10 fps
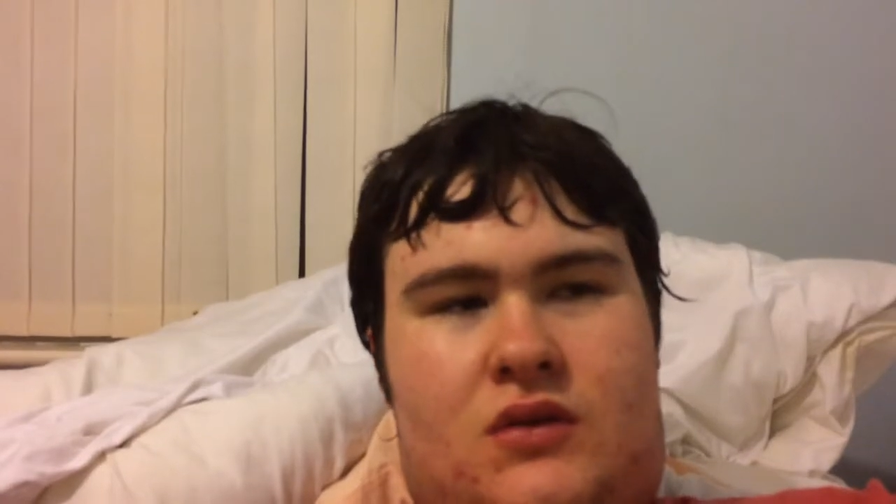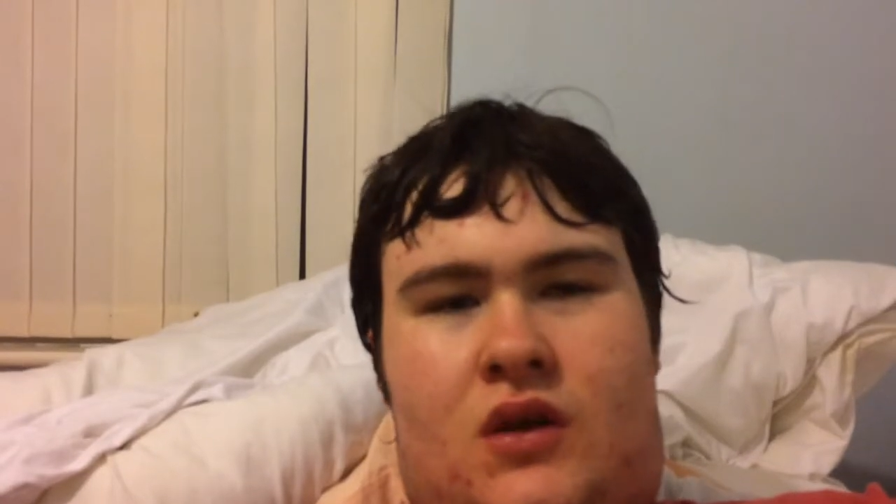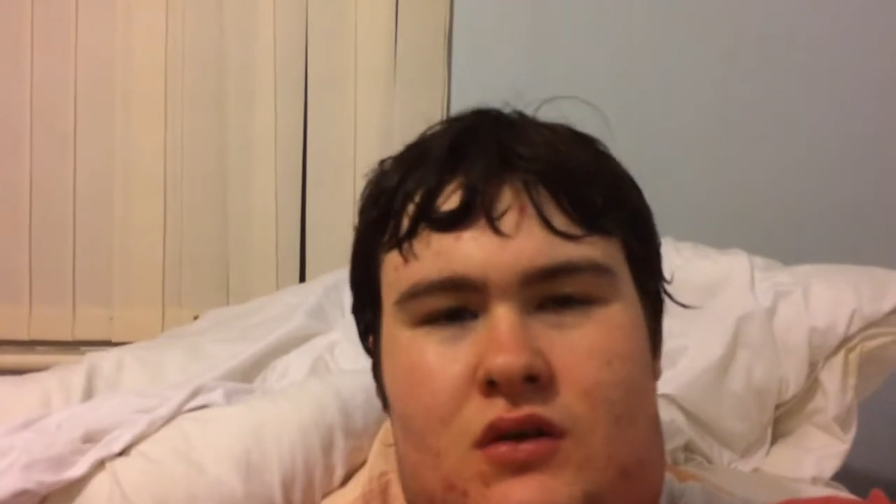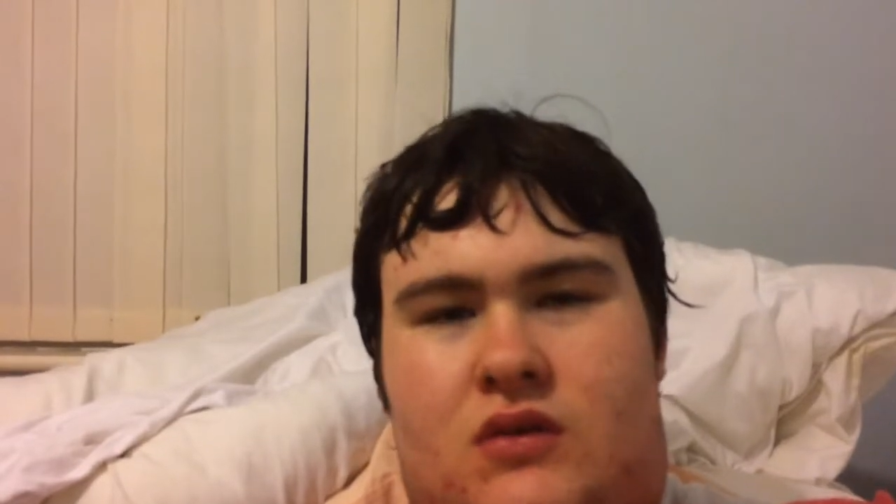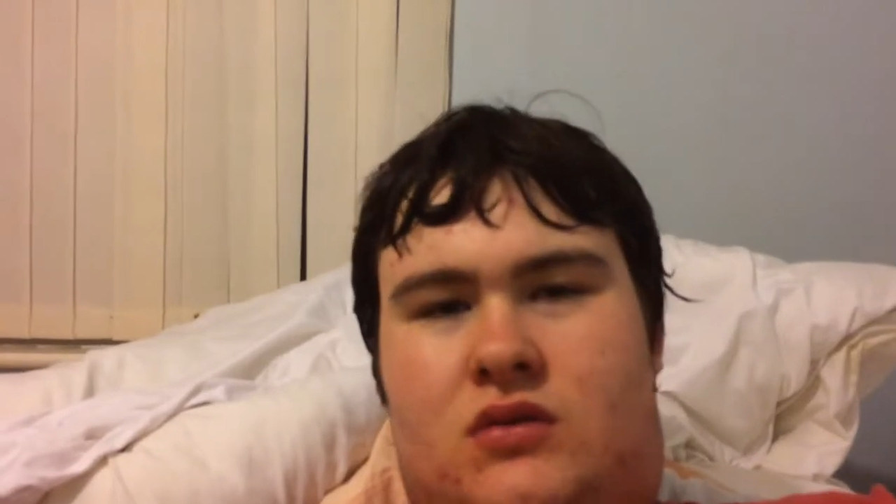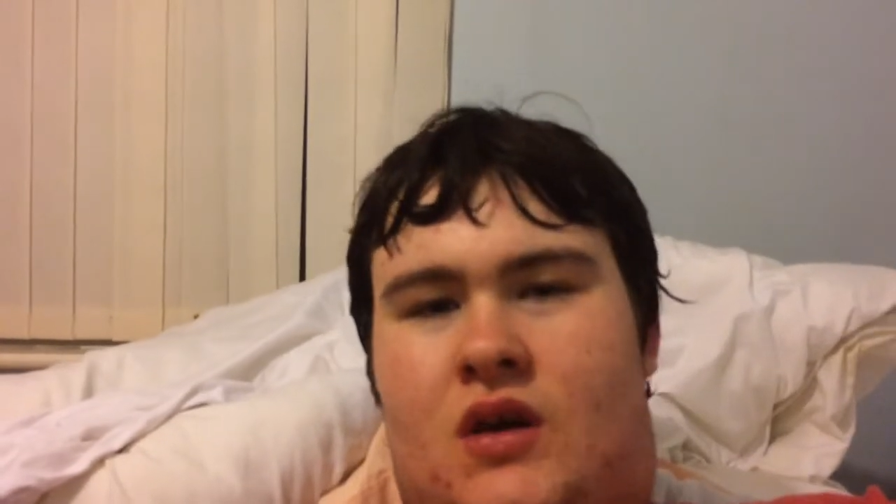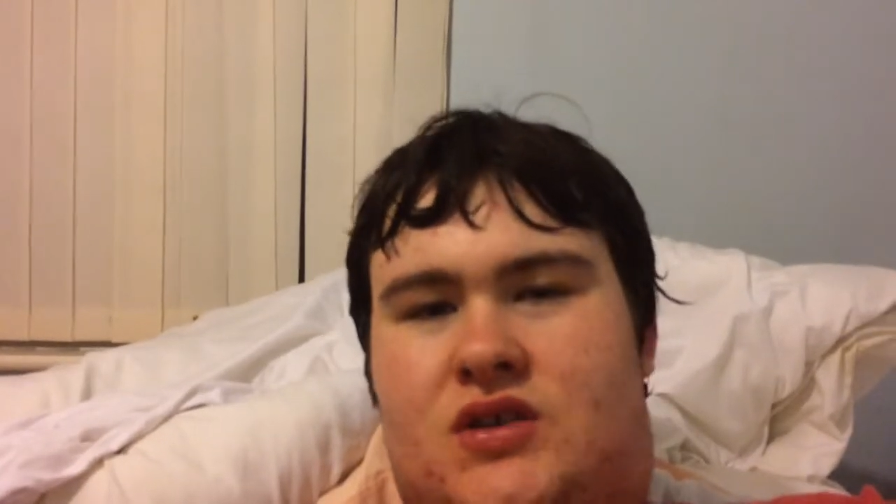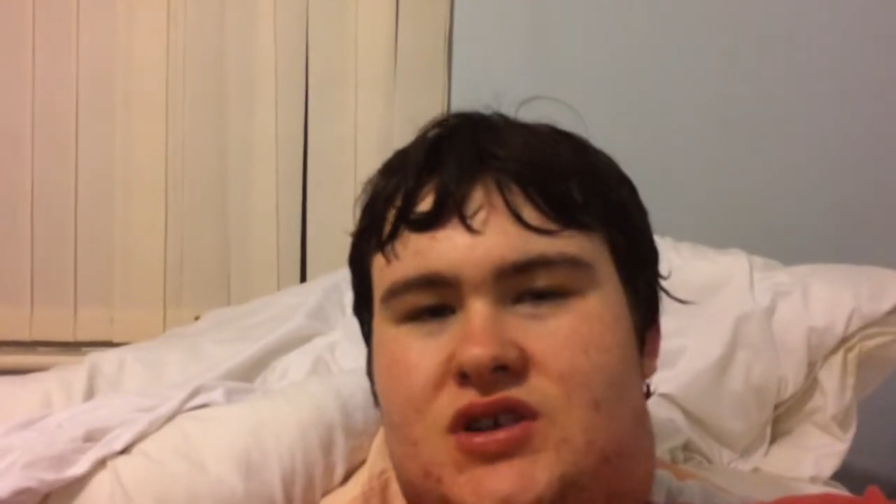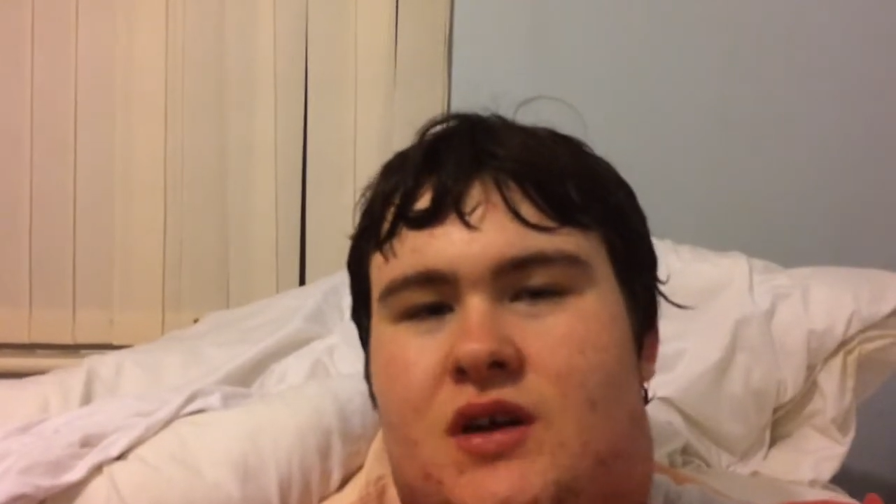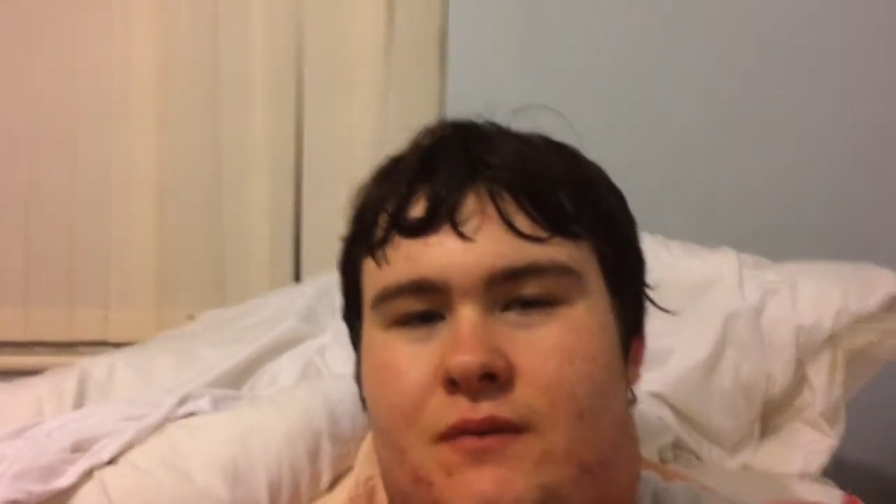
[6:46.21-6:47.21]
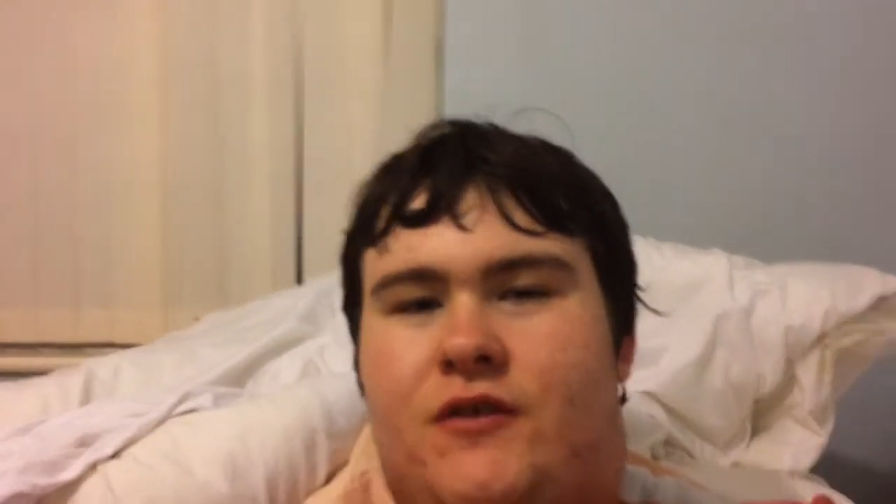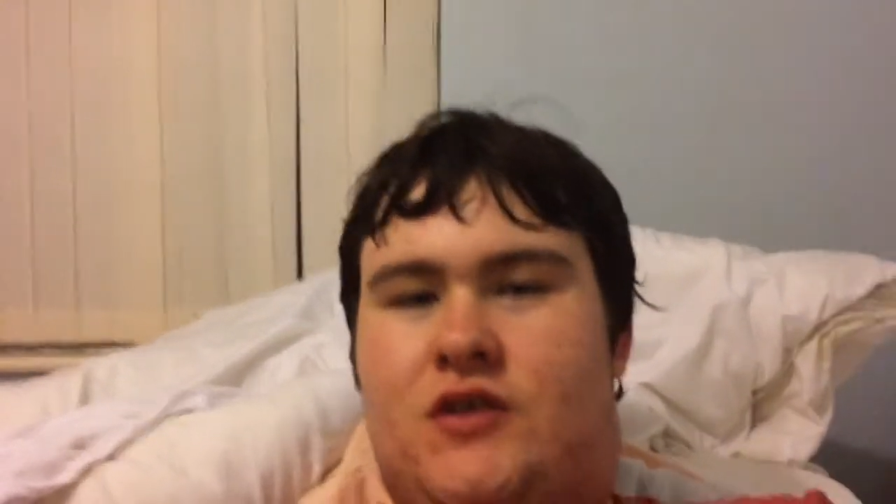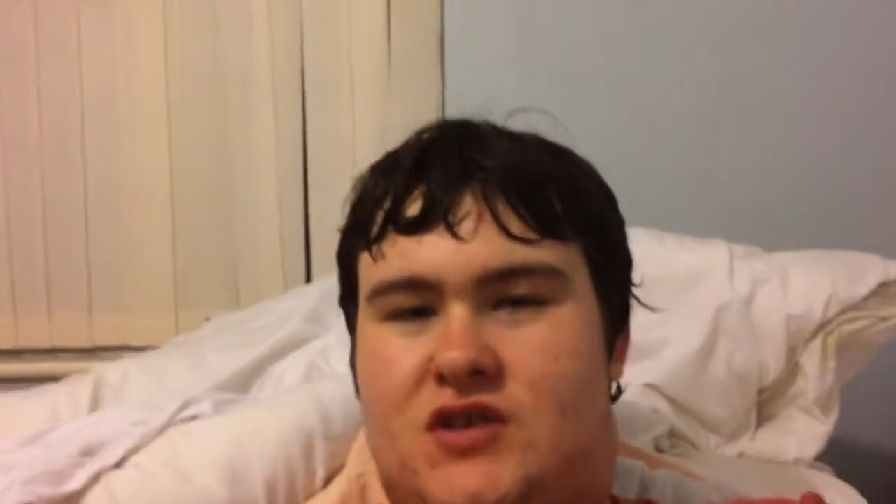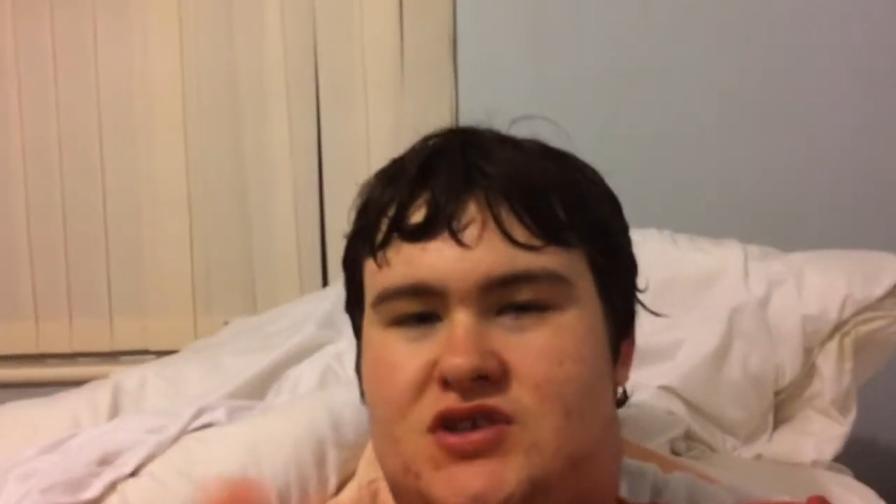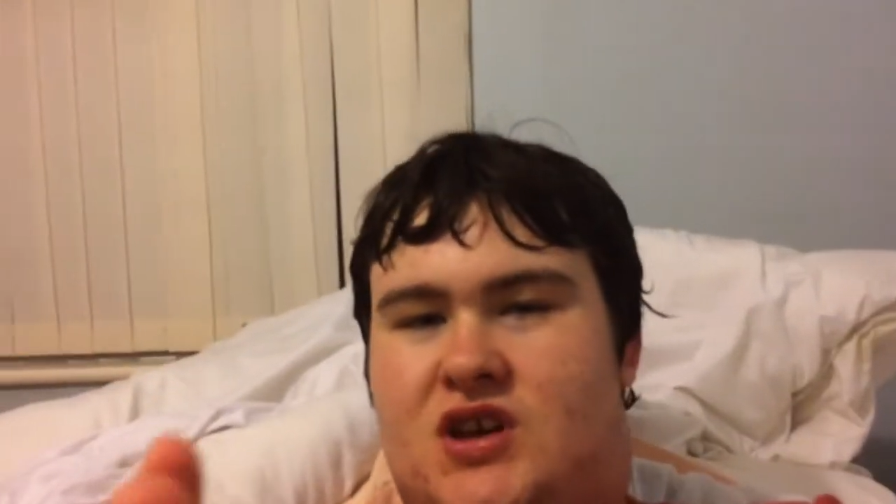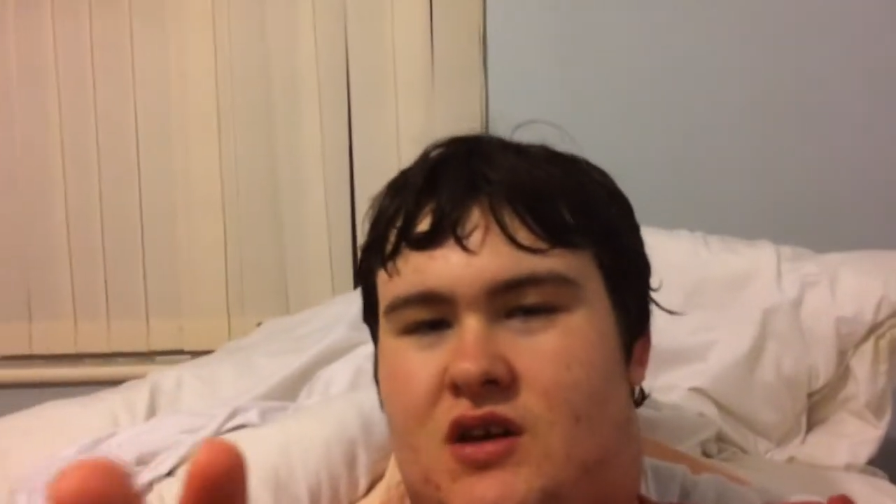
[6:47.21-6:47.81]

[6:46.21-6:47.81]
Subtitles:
Not to confuse